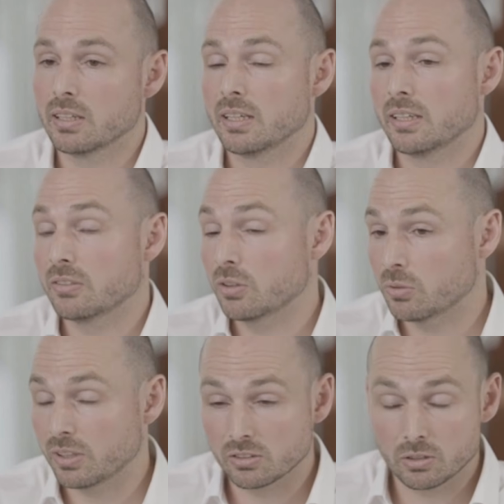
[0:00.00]
And as
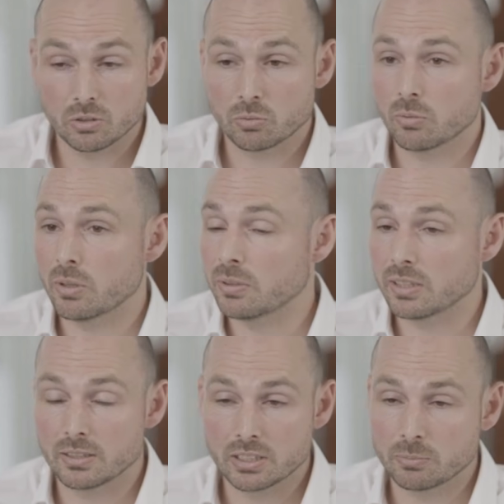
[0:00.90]
always, remember
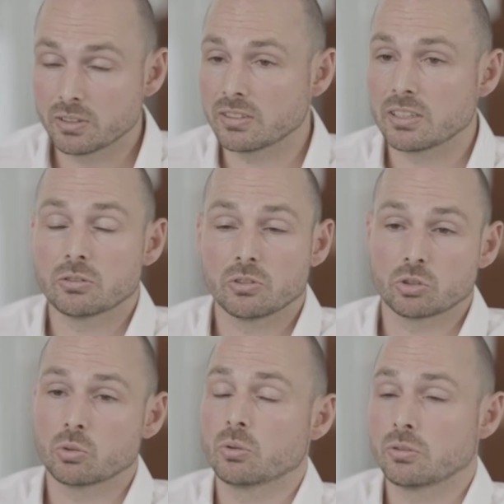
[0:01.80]
that keeping things
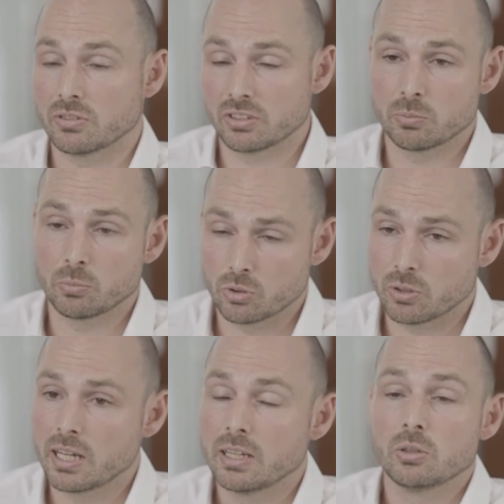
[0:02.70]
visual, simple,
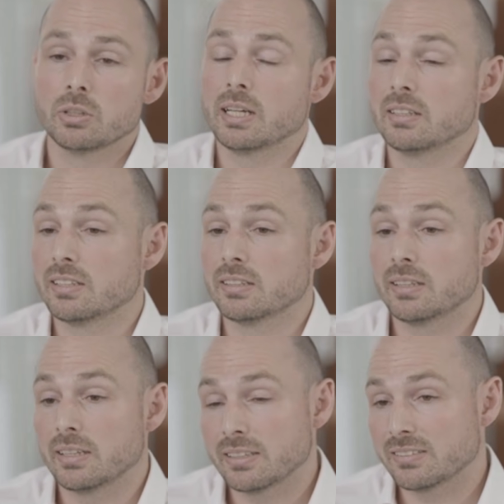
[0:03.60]
and connected
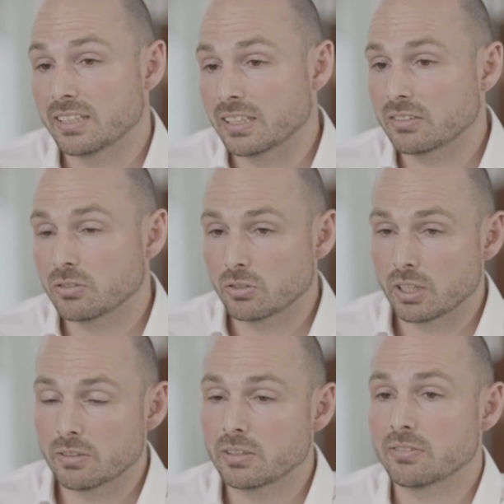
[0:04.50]
is the key to
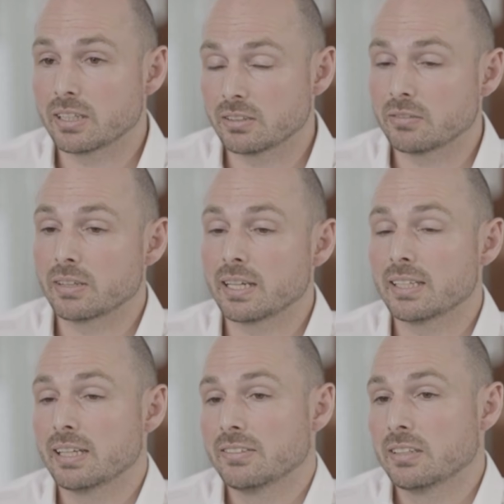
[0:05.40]
driving effective and
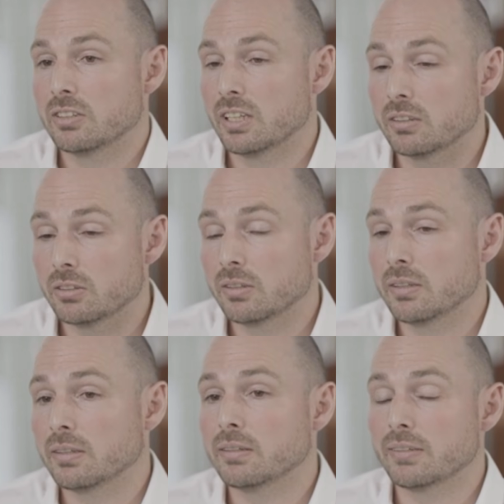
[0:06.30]
lasting change.
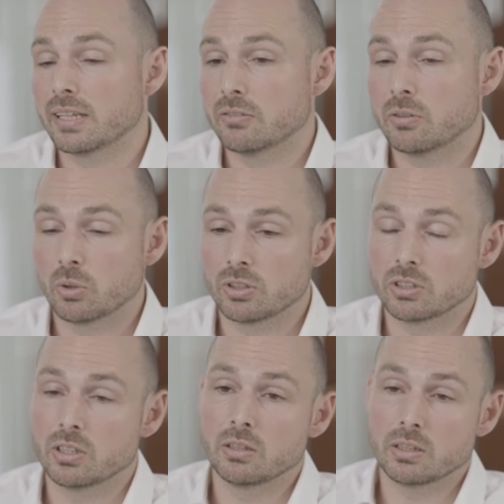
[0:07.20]
Thanks for
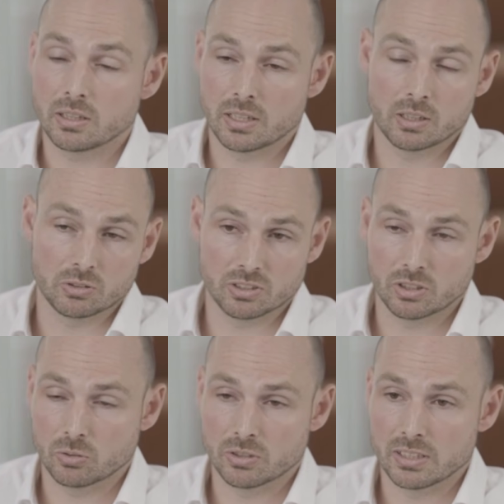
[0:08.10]
watching, and I'll see
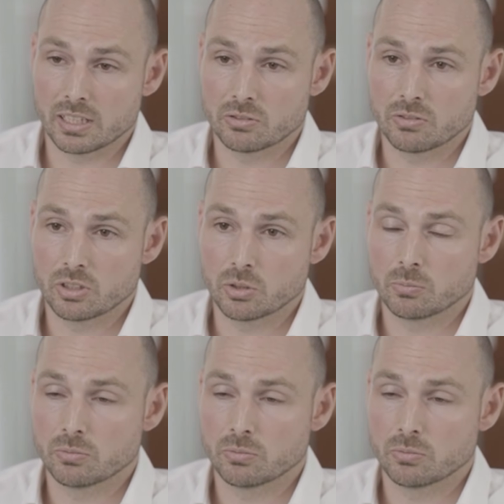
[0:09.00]
you in the next video.